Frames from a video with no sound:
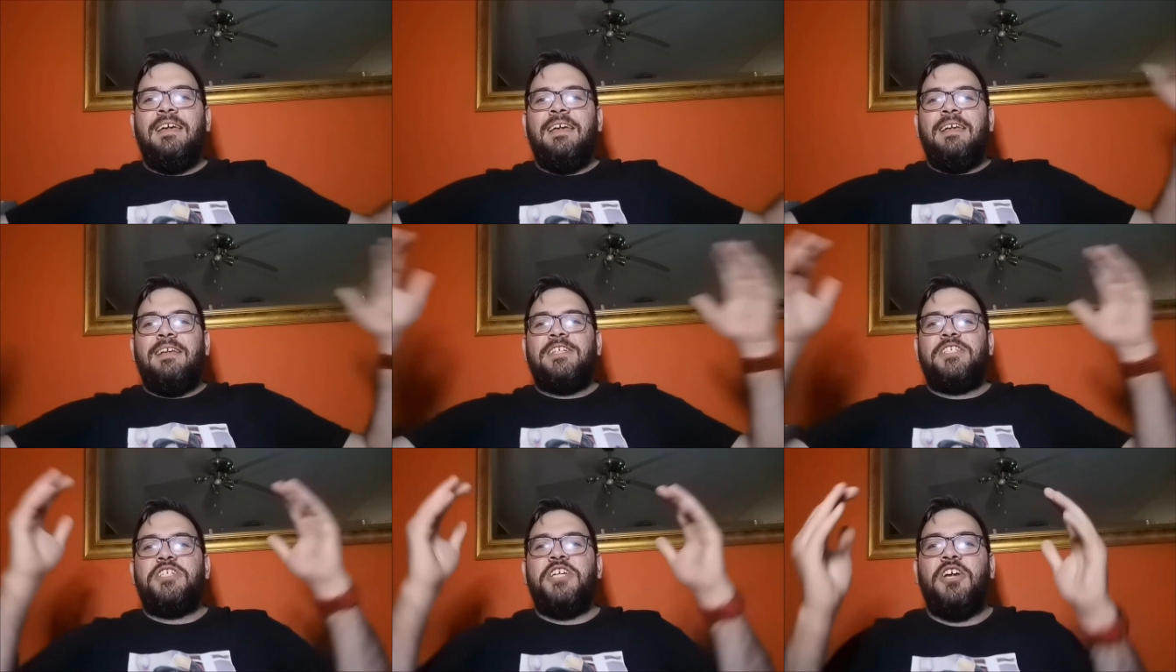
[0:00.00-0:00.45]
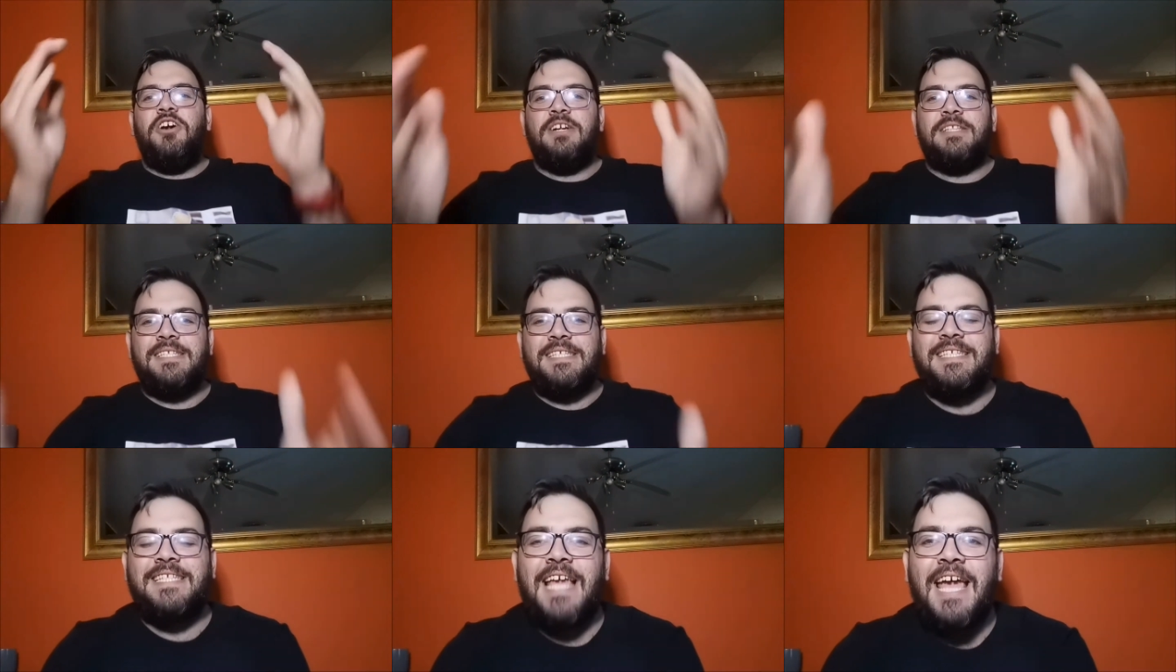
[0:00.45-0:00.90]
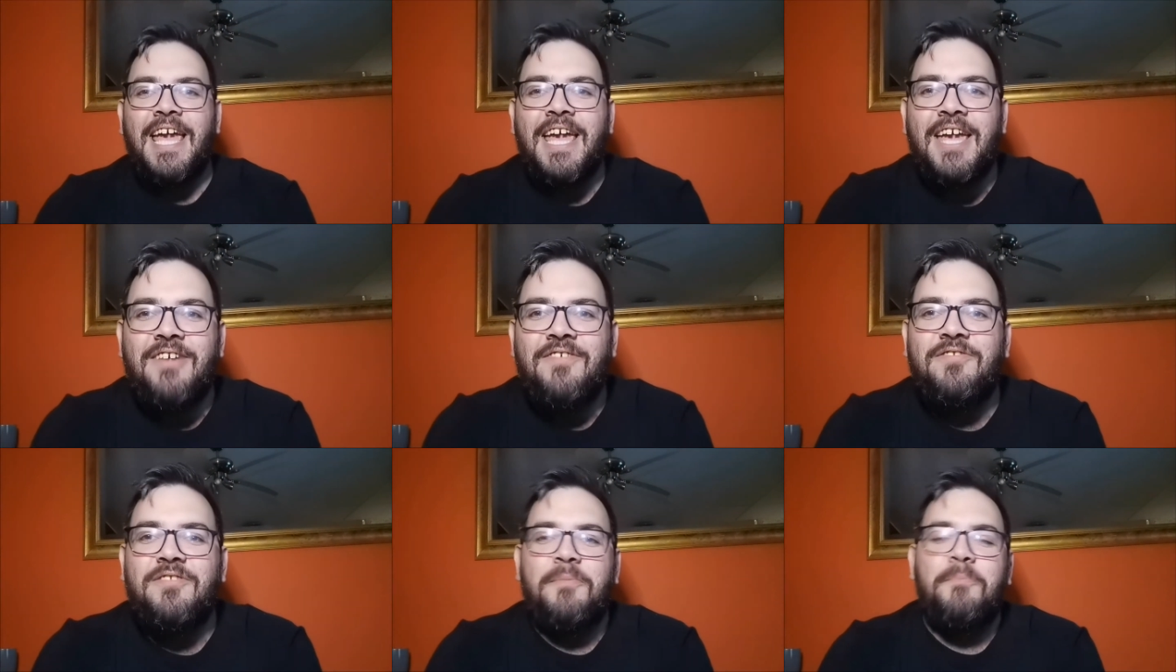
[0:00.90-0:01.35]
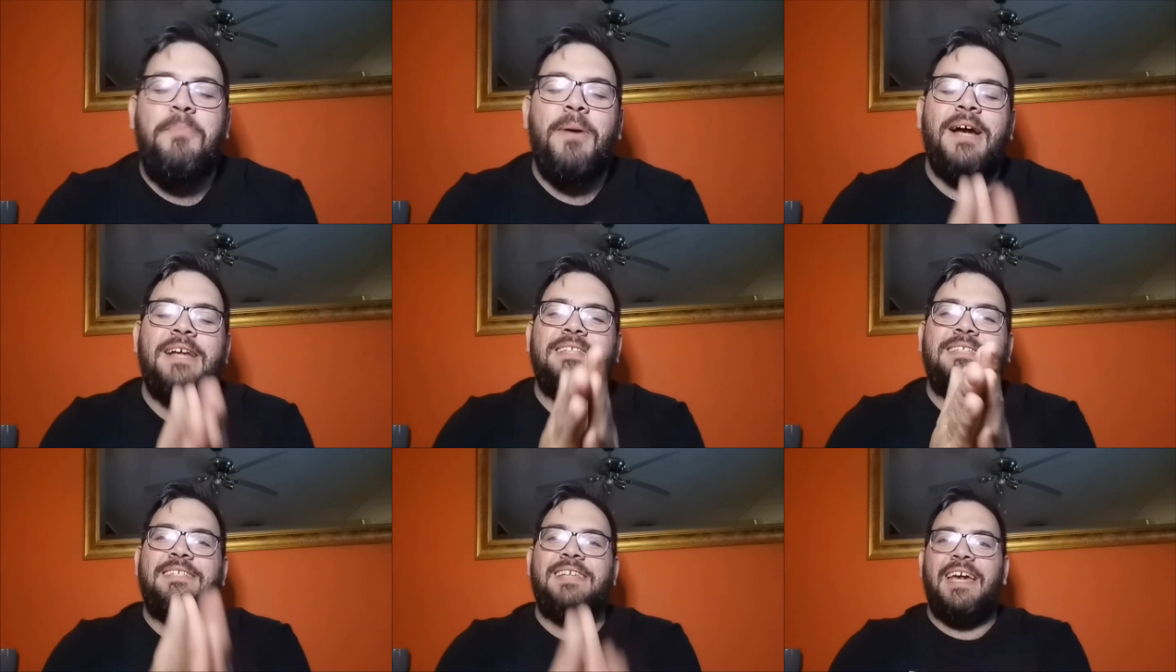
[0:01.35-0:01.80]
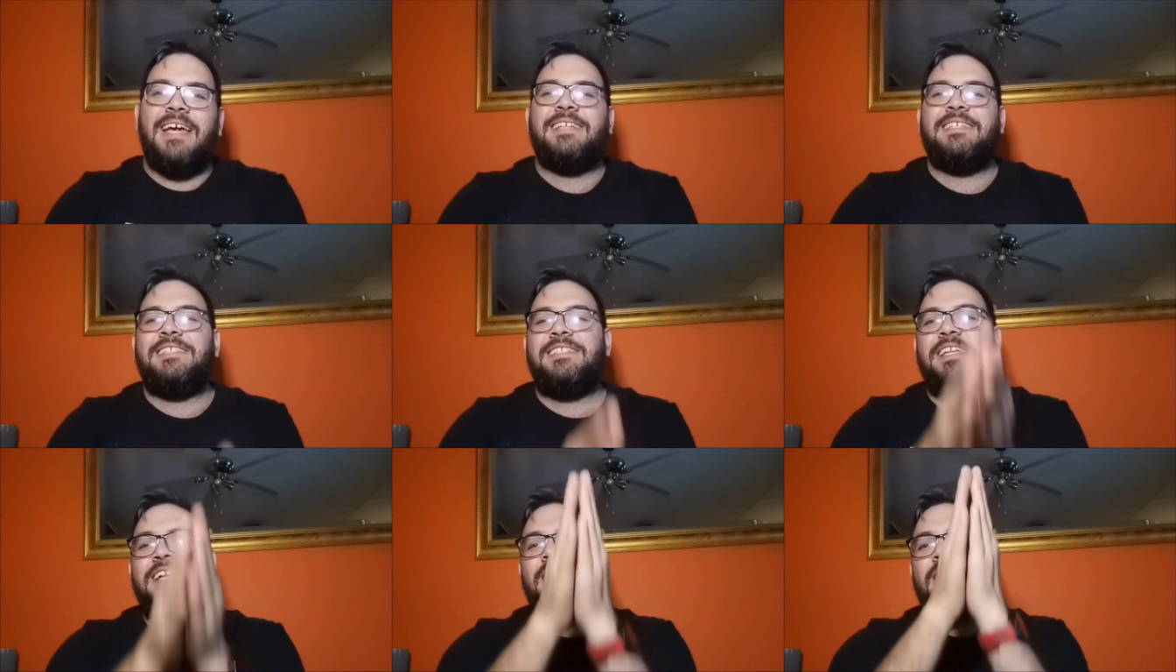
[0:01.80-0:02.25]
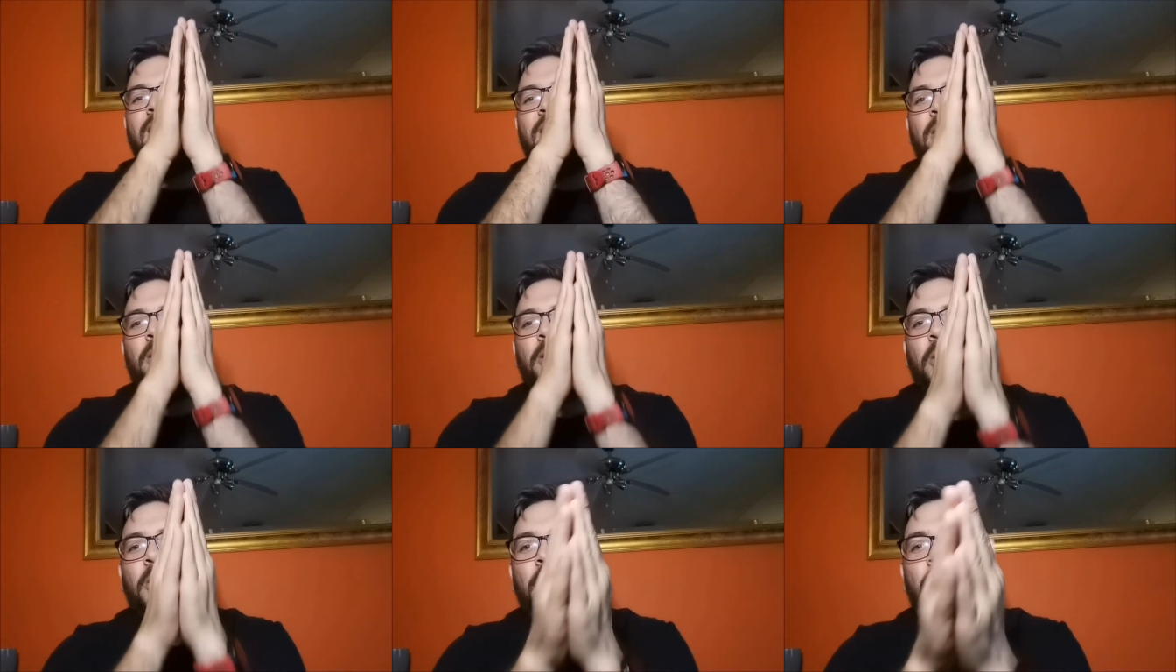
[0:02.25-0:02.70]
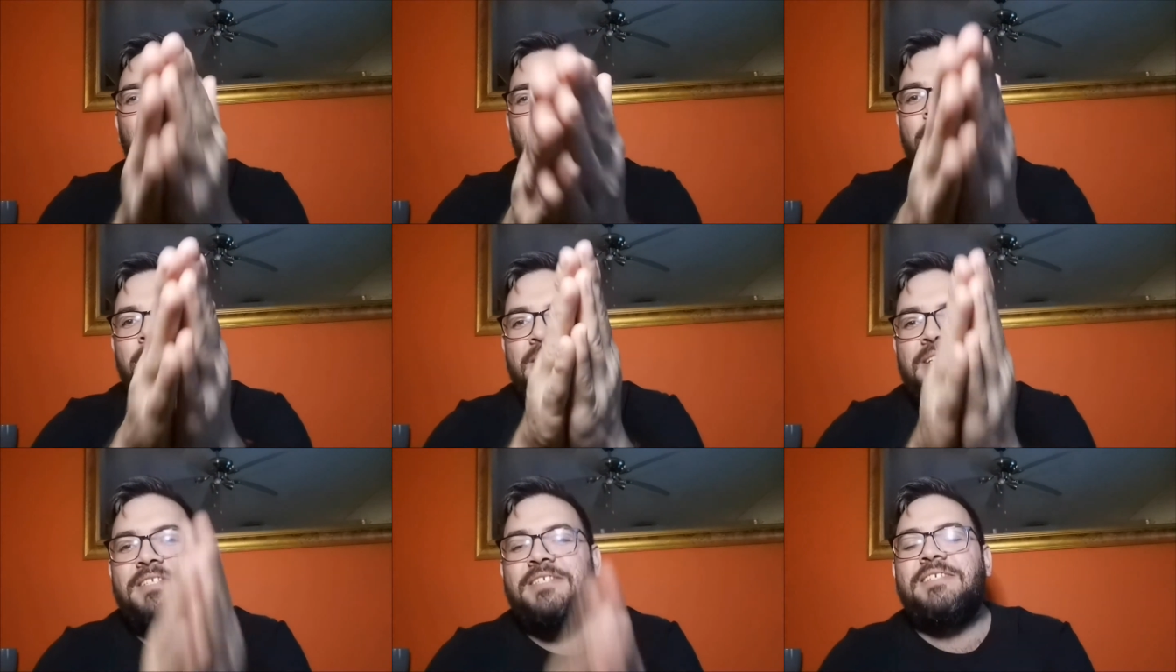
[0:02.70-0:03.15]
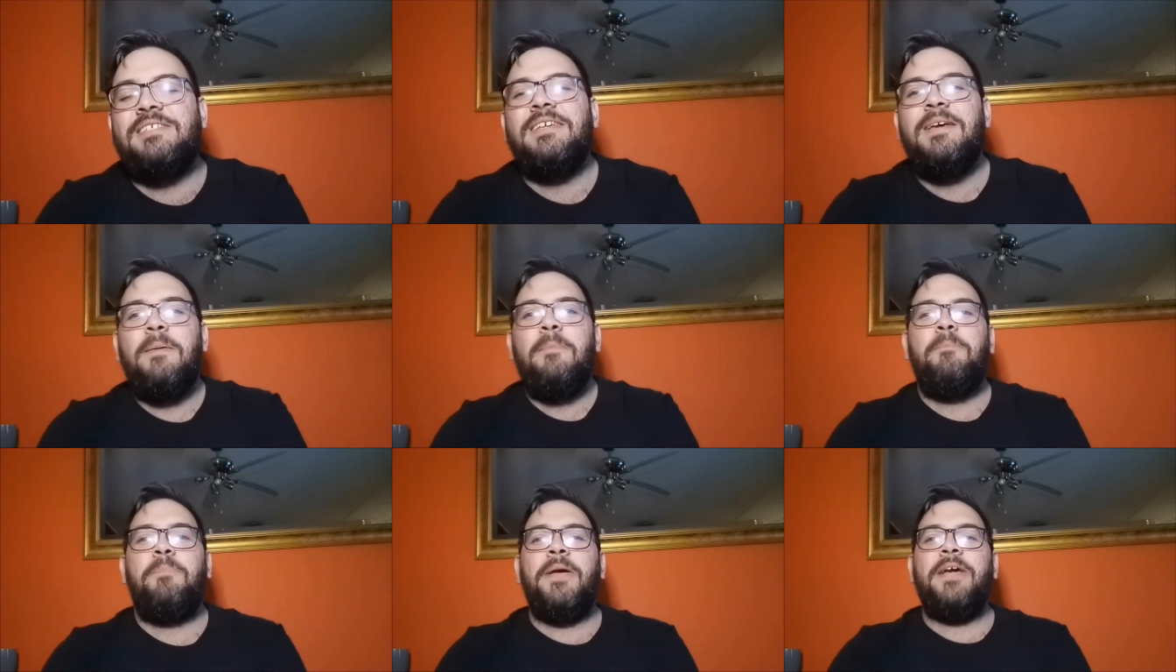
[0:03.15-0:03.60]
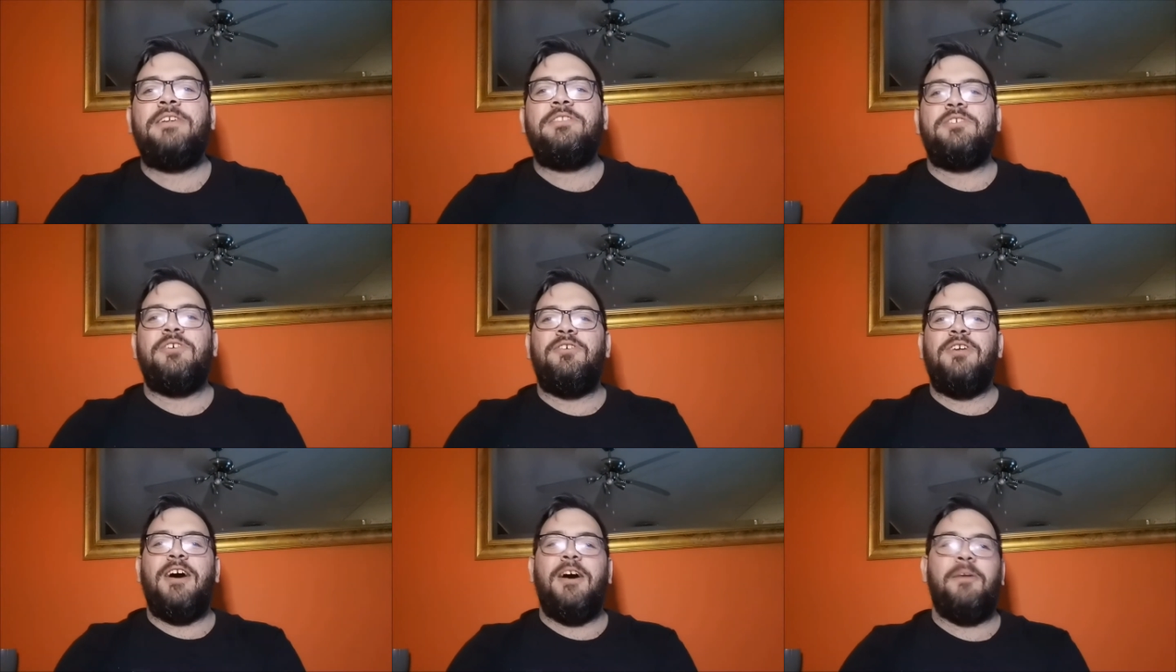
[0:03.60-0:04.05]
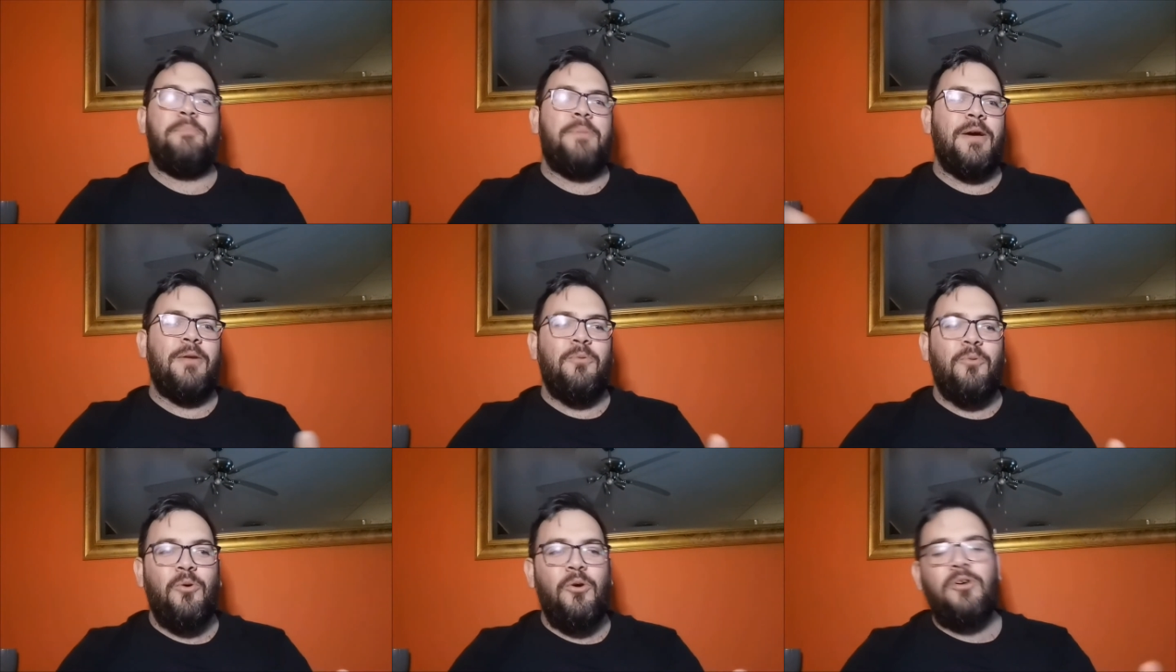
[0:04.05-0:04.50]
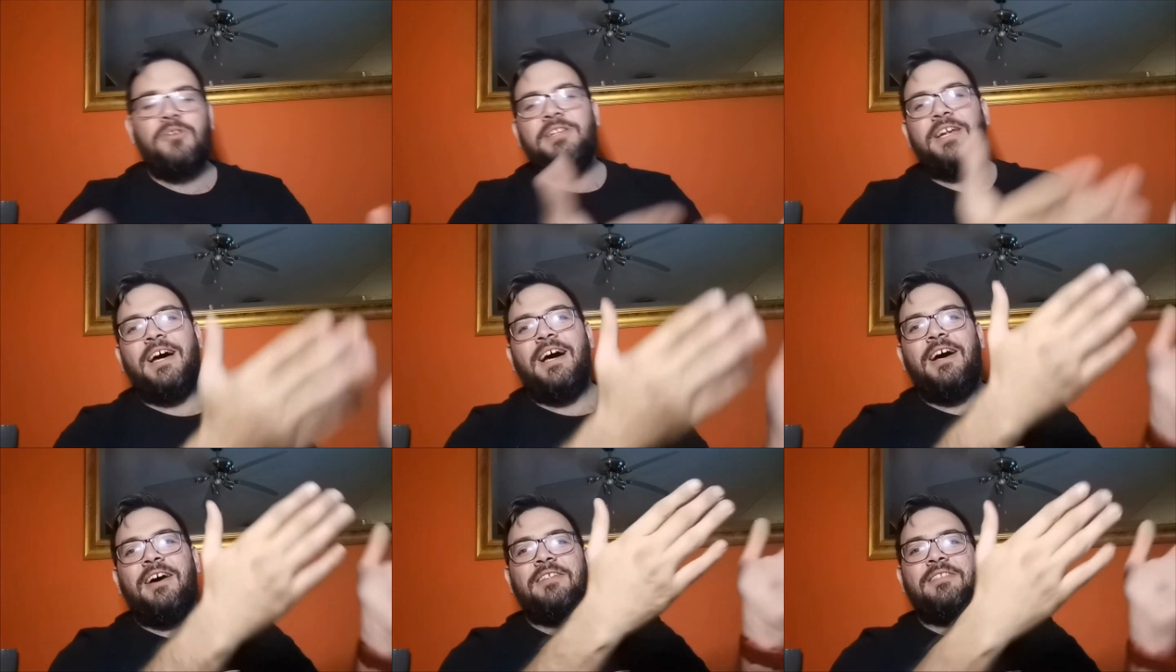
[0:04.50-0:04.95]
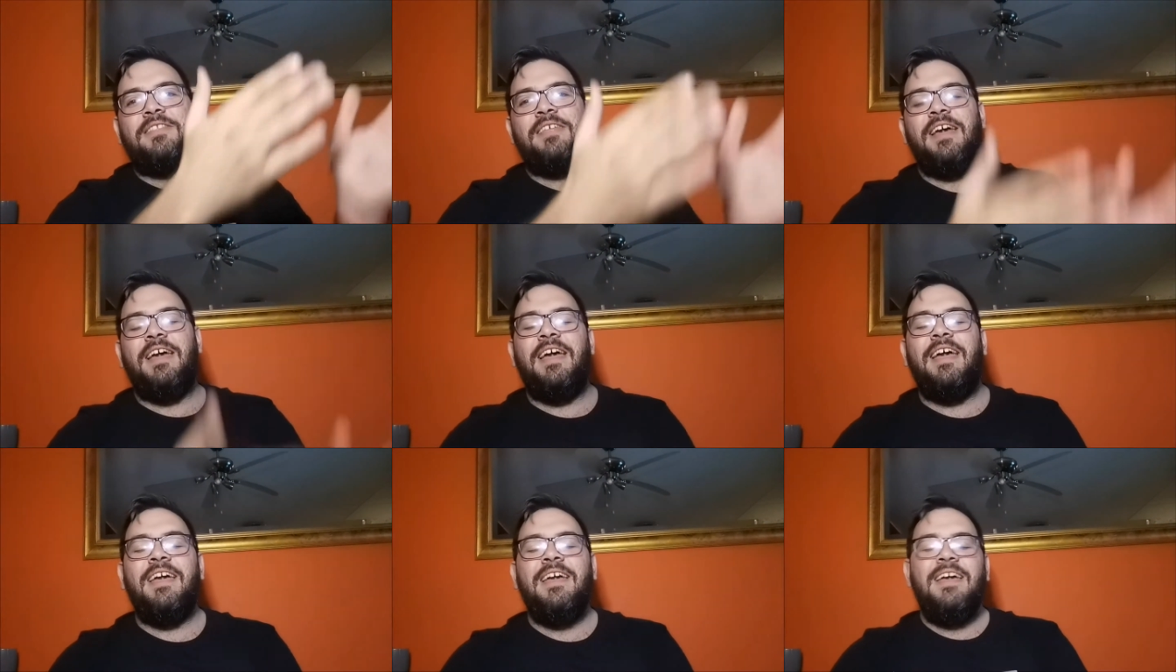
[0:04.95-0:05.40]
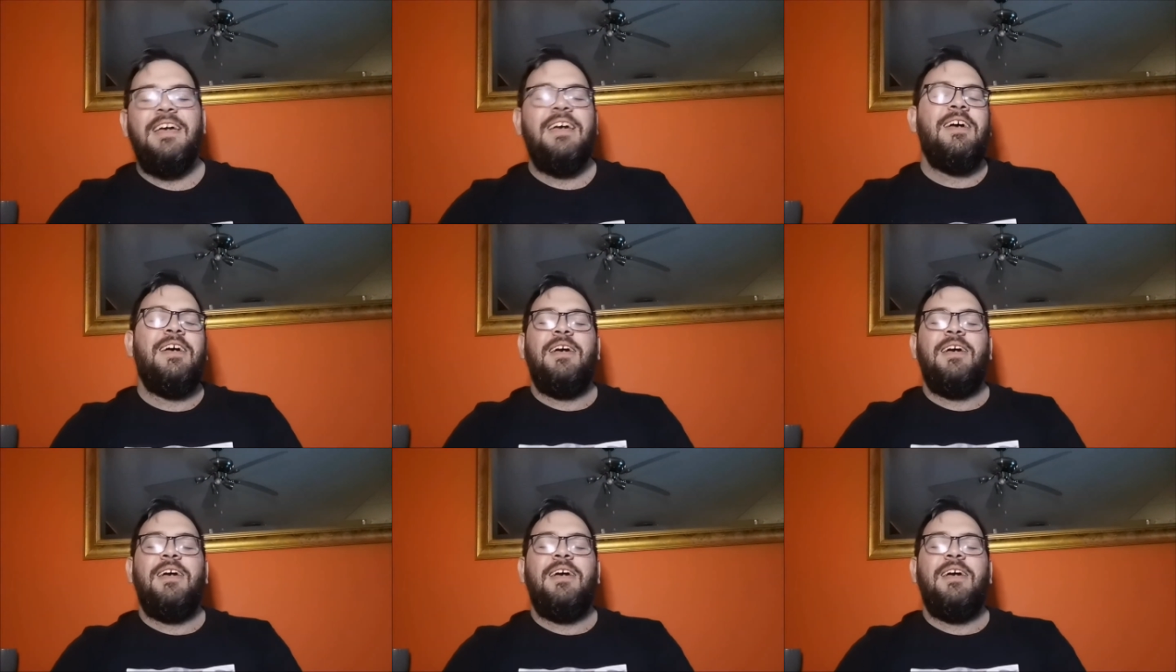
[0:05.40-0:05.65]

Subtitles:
She got saved by Dexter Lumis, picked her up and walked her out there.